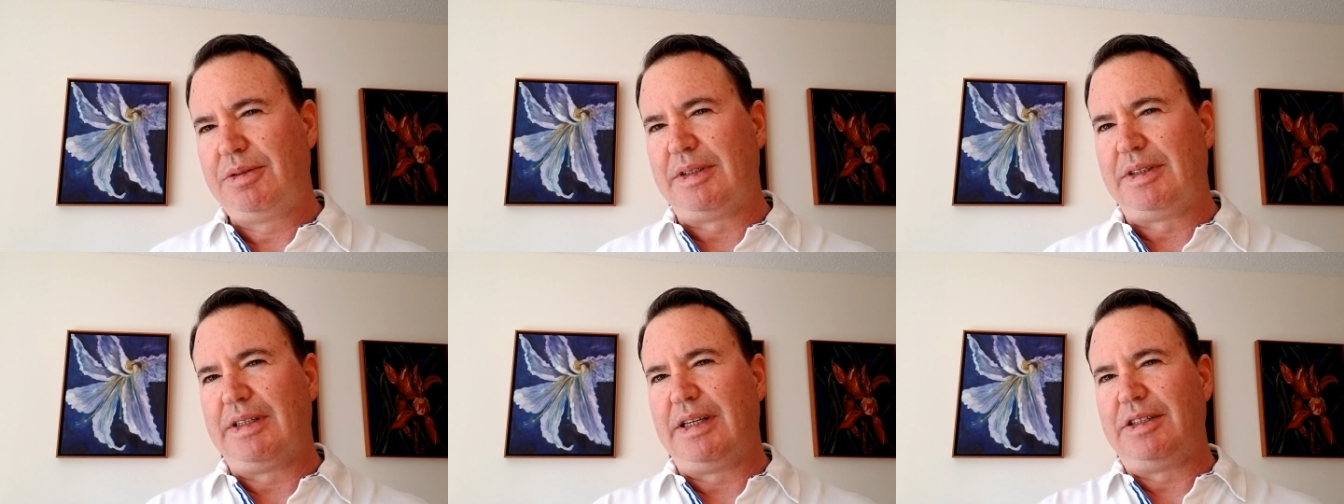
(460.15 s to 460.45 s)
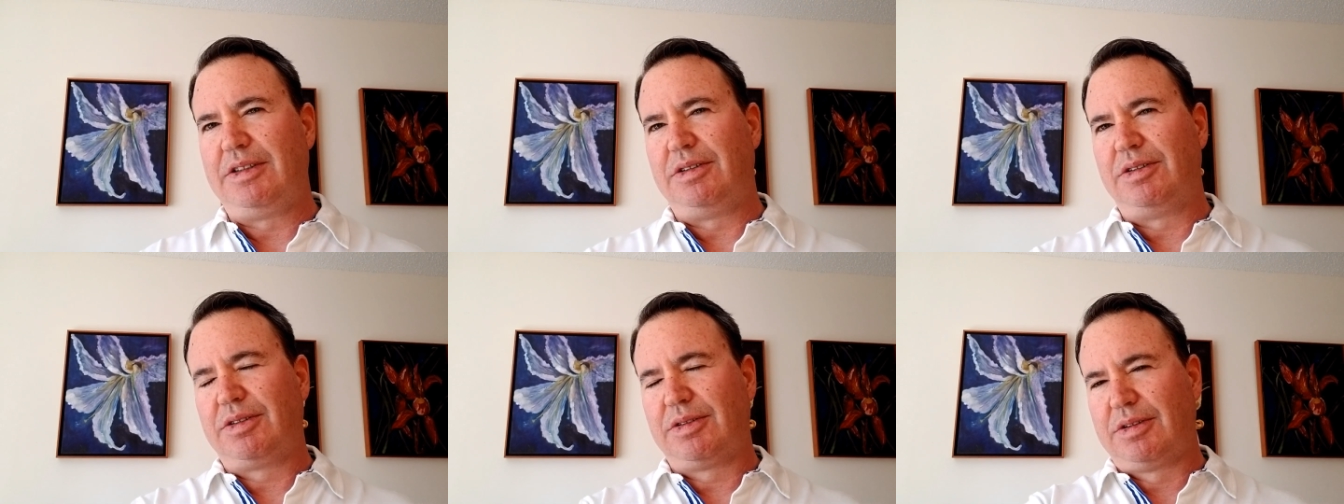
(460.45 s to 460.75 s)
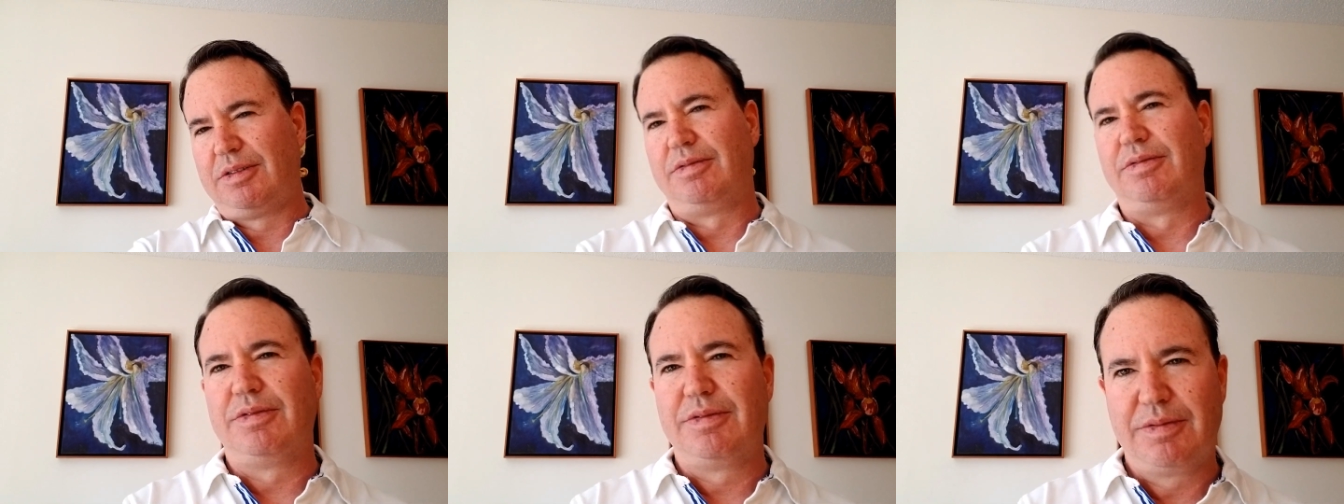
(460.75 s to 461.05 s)
and then you sort
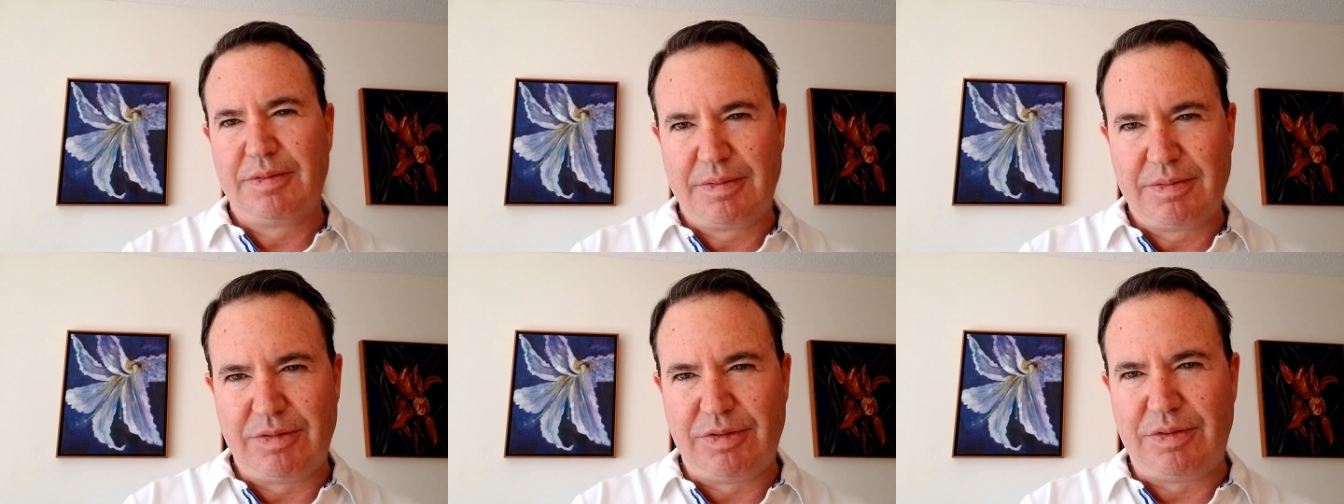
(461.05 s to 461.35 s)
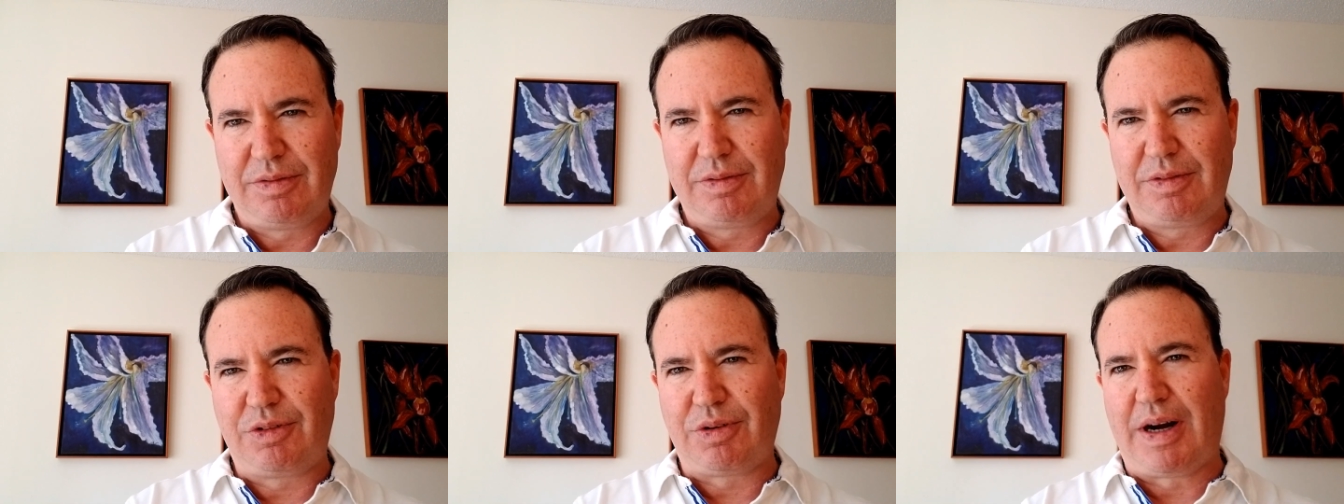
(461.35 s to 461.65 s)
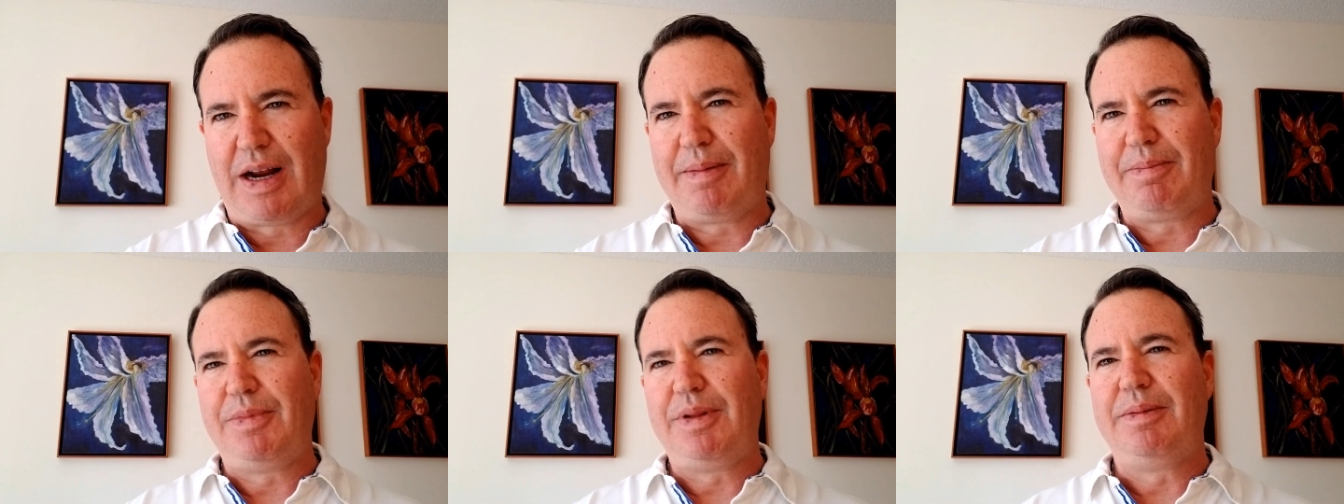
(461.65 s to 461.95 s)
of
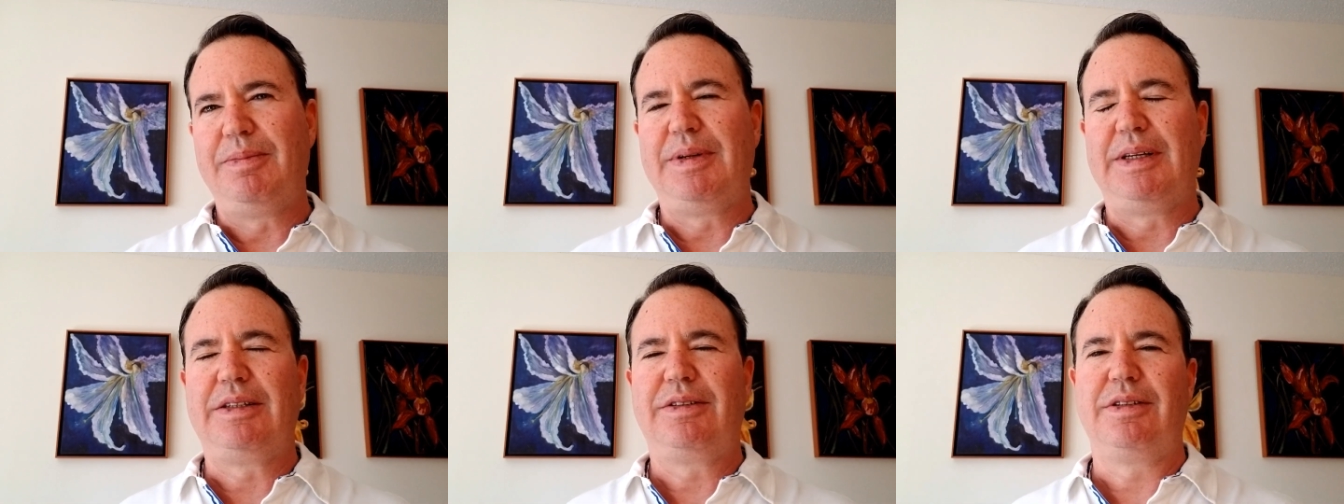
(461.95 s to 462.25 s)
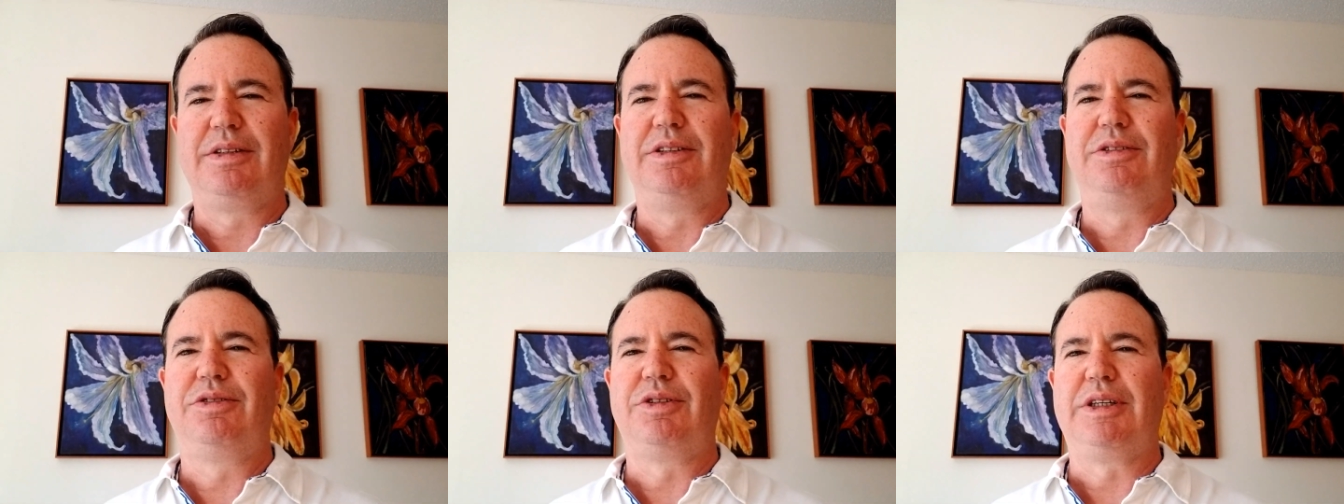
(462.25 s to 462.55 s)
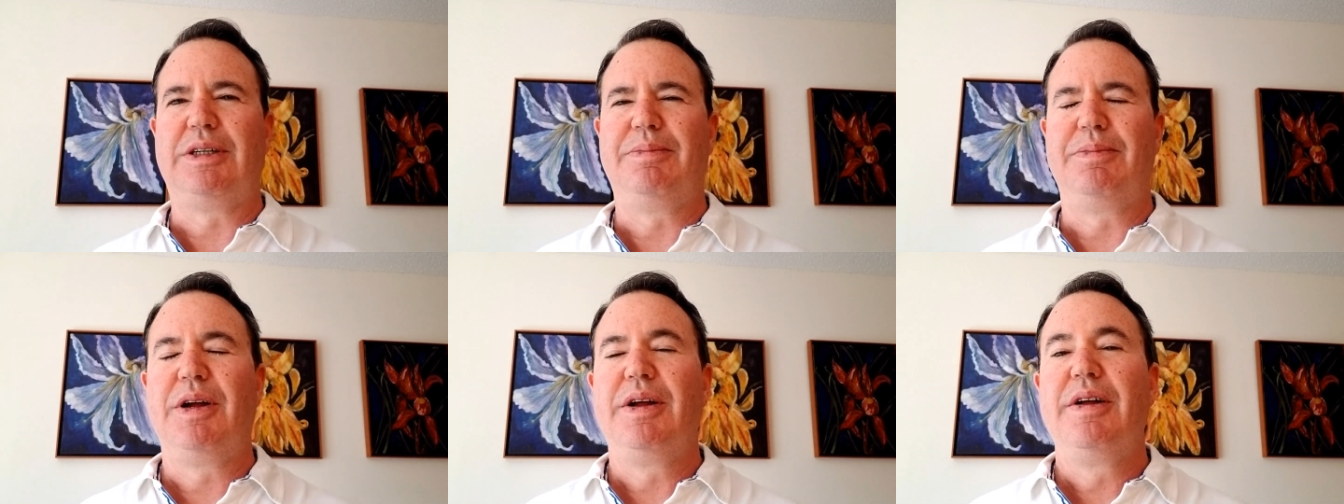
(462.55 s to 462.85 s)
grab them into the
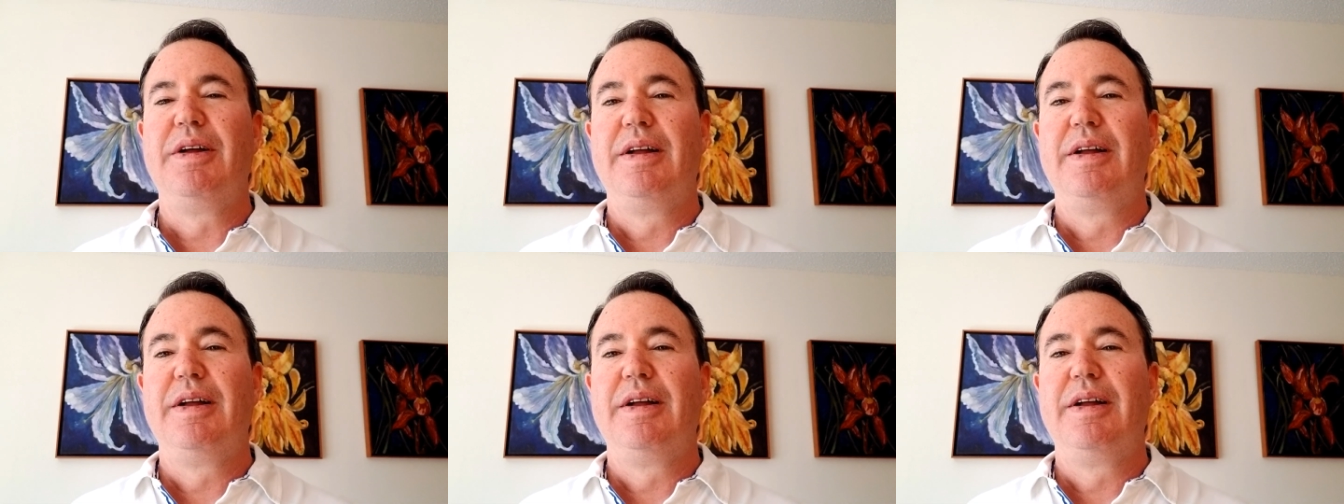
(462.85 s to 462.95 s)
dream.